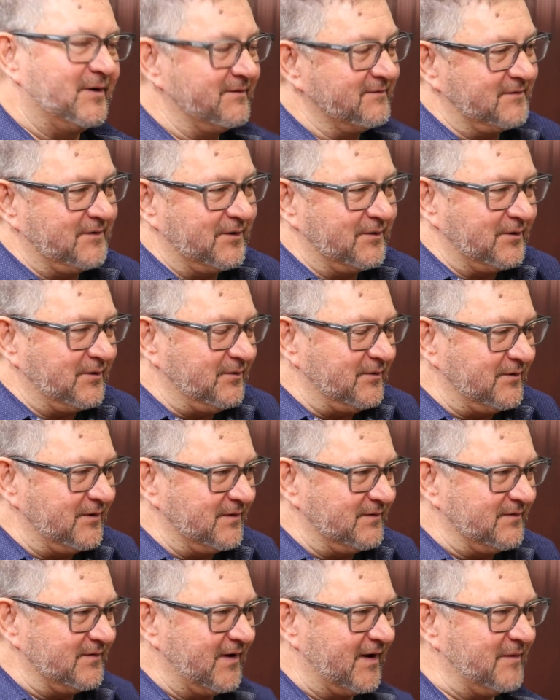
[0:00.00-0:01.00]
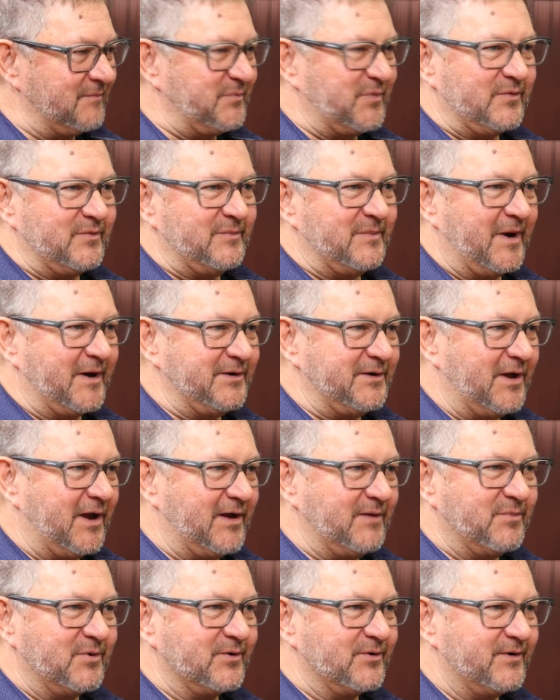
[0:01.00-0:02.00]
I've got a good example. My
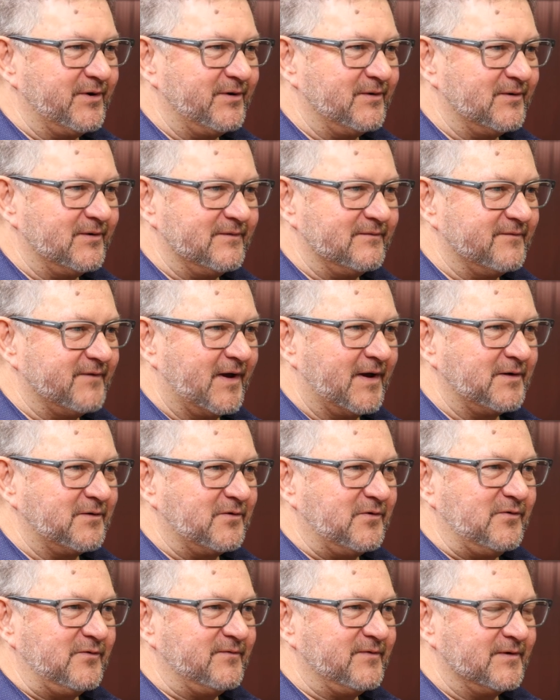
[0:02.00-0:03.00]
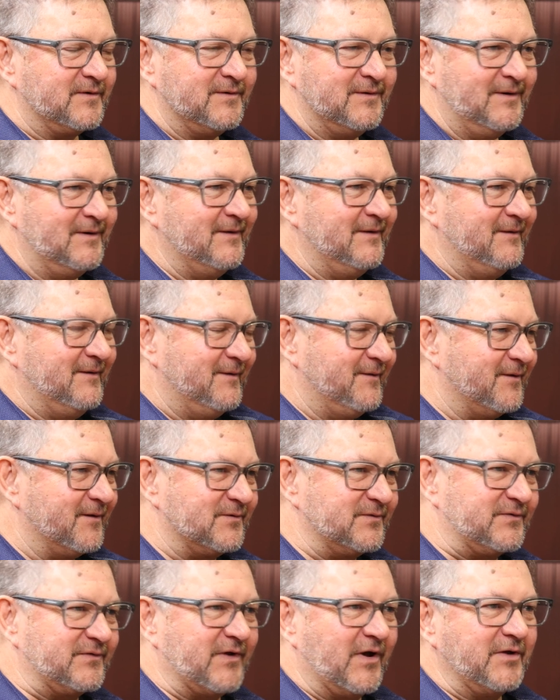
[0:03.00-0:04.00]
neighbor here in Vancouver, their
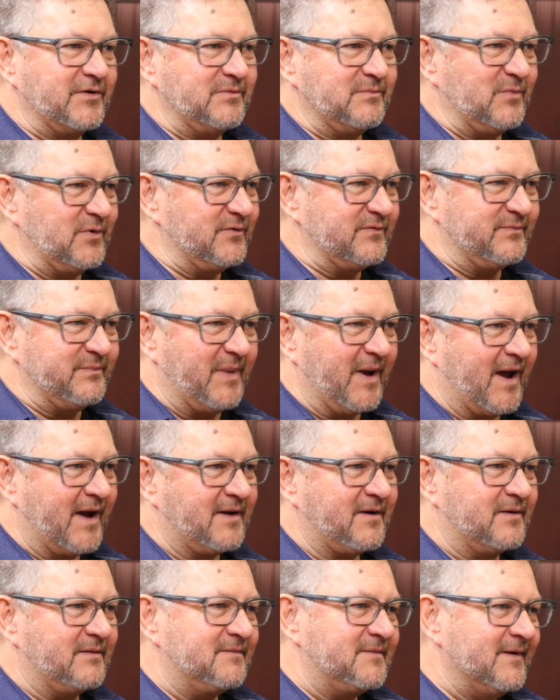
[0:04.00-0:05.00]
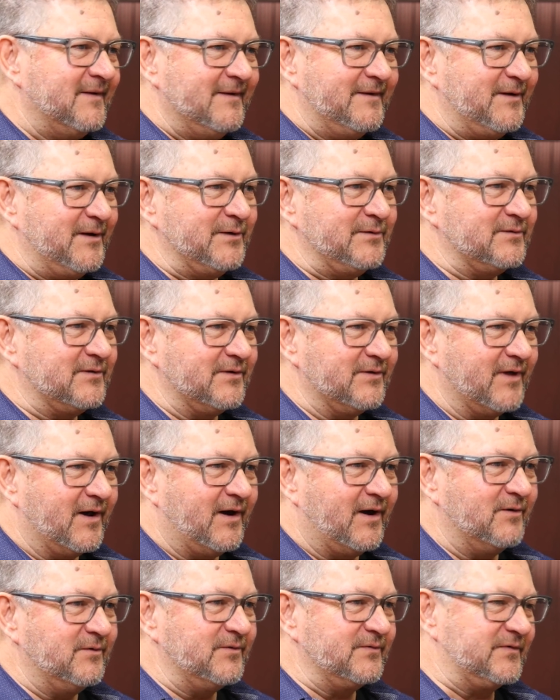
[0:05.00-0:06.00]
son moved back into the
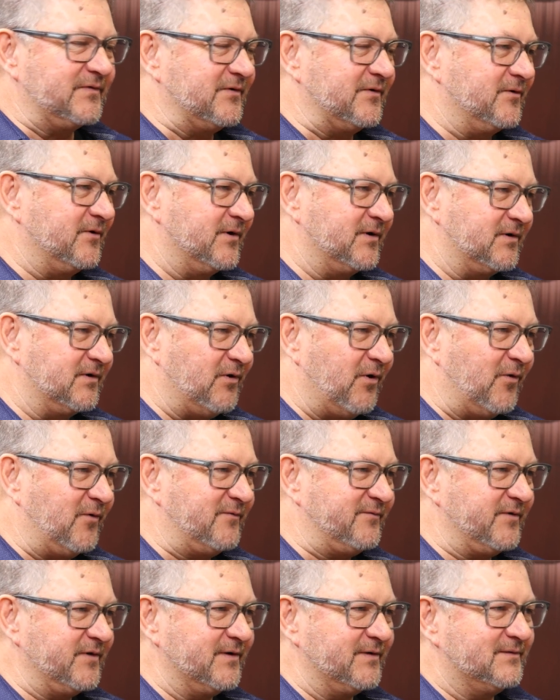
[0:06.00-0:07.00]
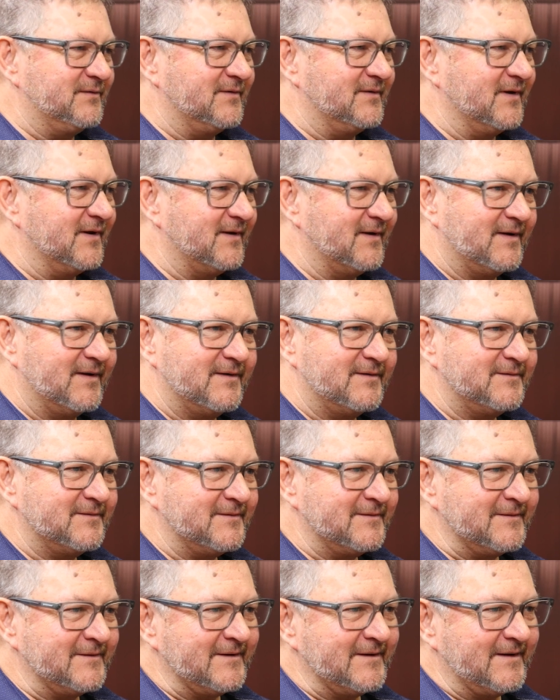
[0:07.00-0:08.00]
house during COVID,
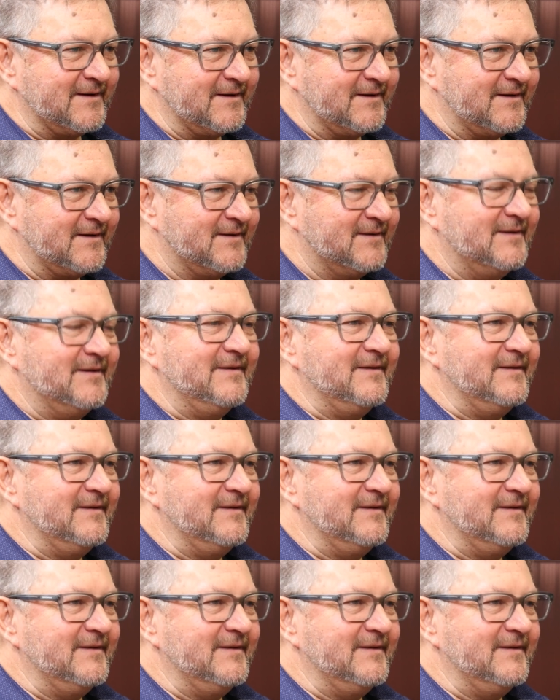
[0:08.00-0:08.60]
and